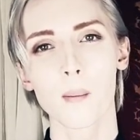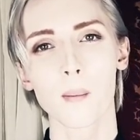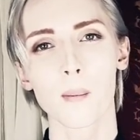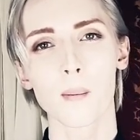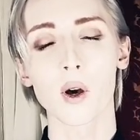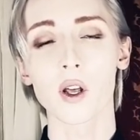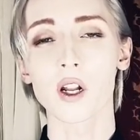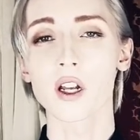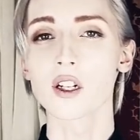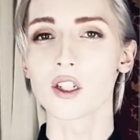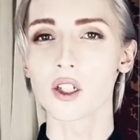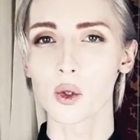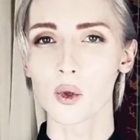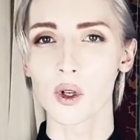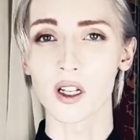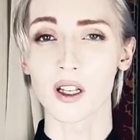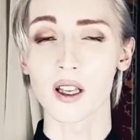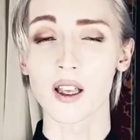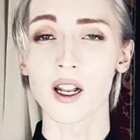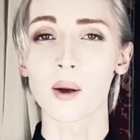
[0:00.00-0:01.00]
But I do
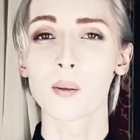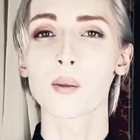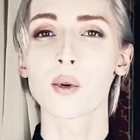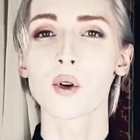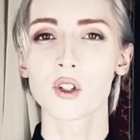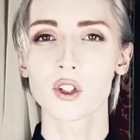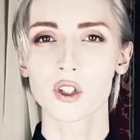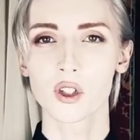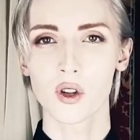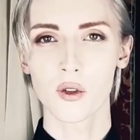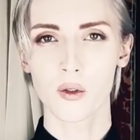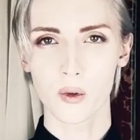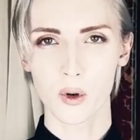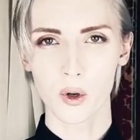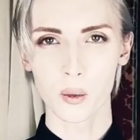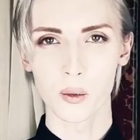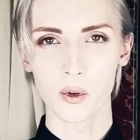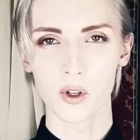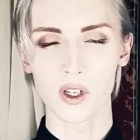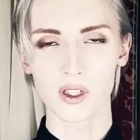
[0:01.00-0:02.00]
it and I push
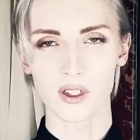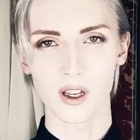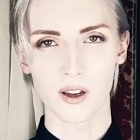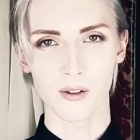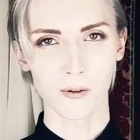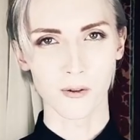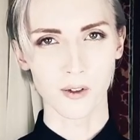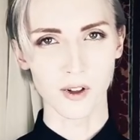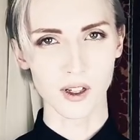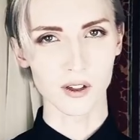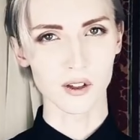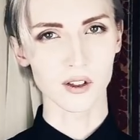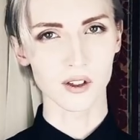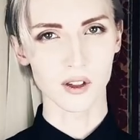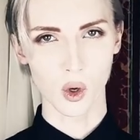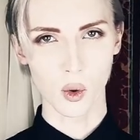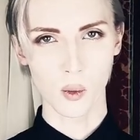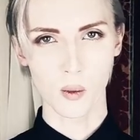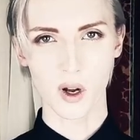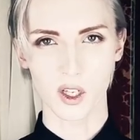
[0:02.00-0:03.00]
through because I feel
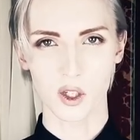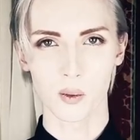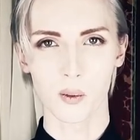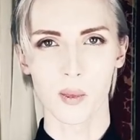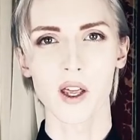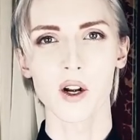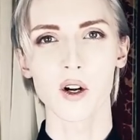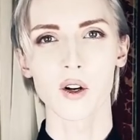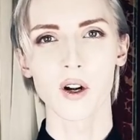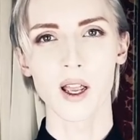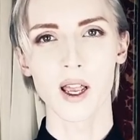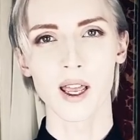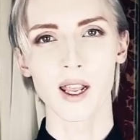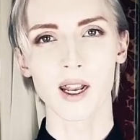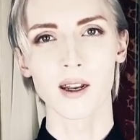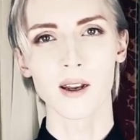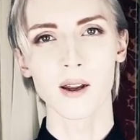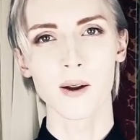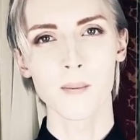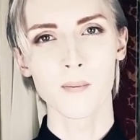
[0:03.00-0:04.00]
so much better,
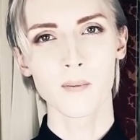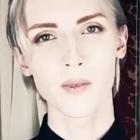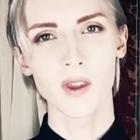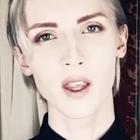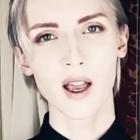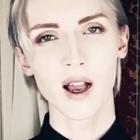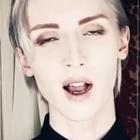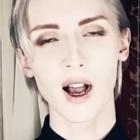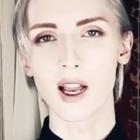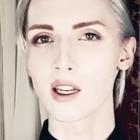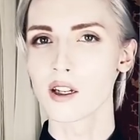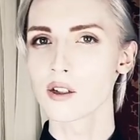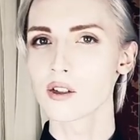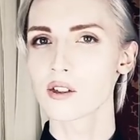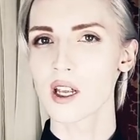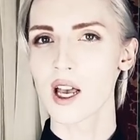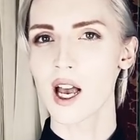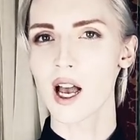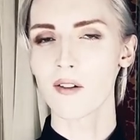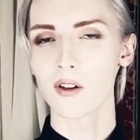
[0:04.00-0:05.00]
and I used
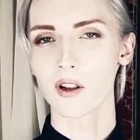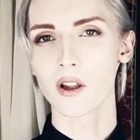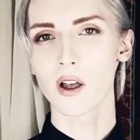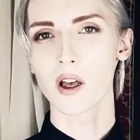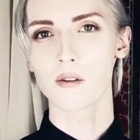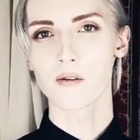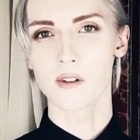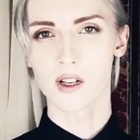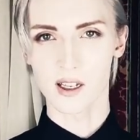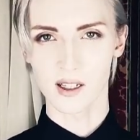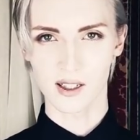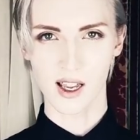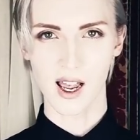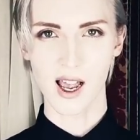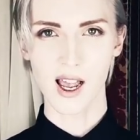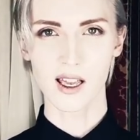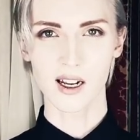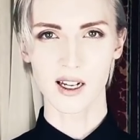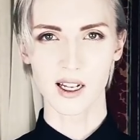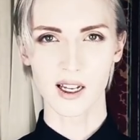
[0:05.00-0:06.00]
to have a lot of
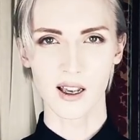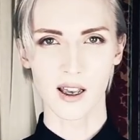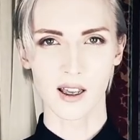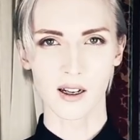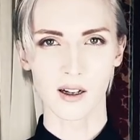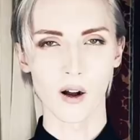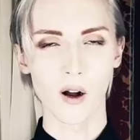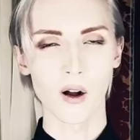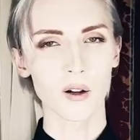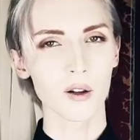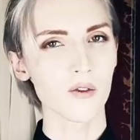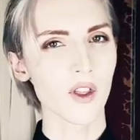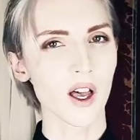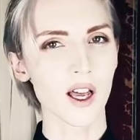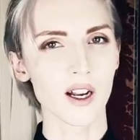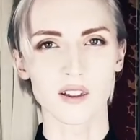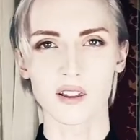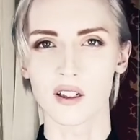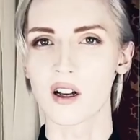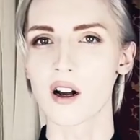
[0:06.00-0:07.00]
anxiety, and all of that
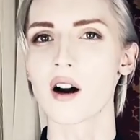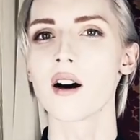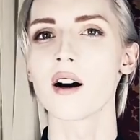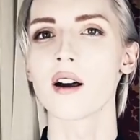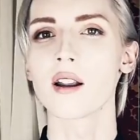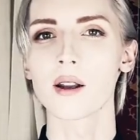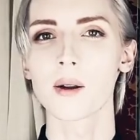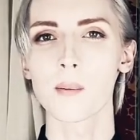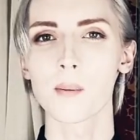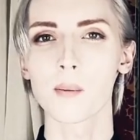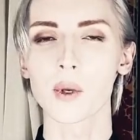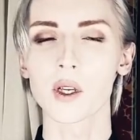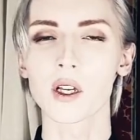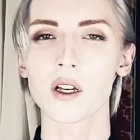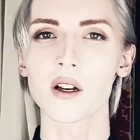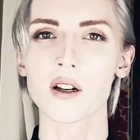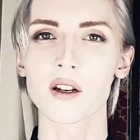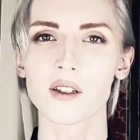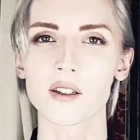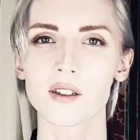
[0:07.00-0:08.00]
is gone
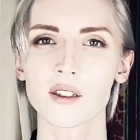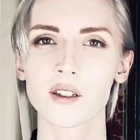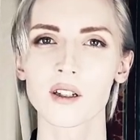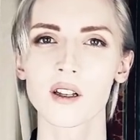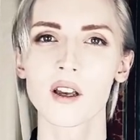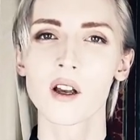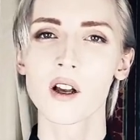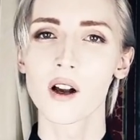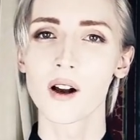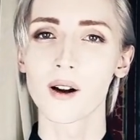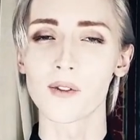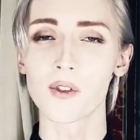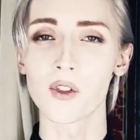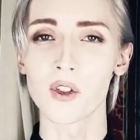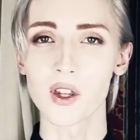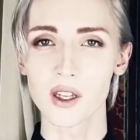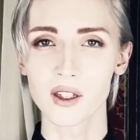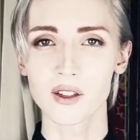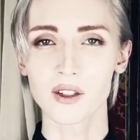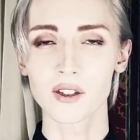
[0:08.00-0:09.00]
because of
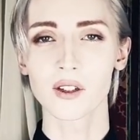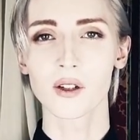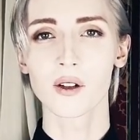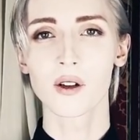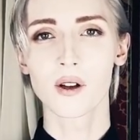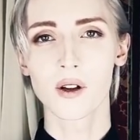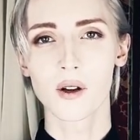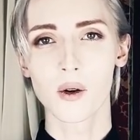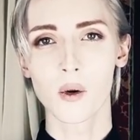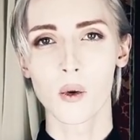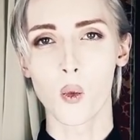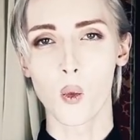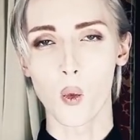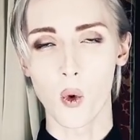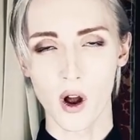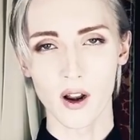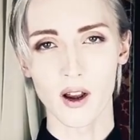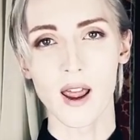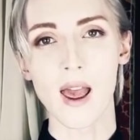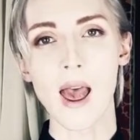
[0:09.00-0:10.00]
this
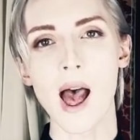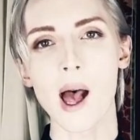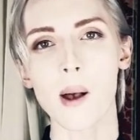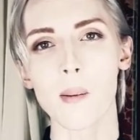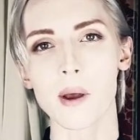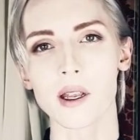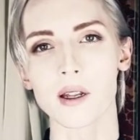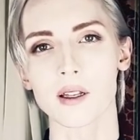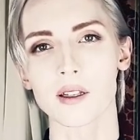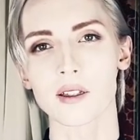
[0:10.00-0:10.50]
one habit.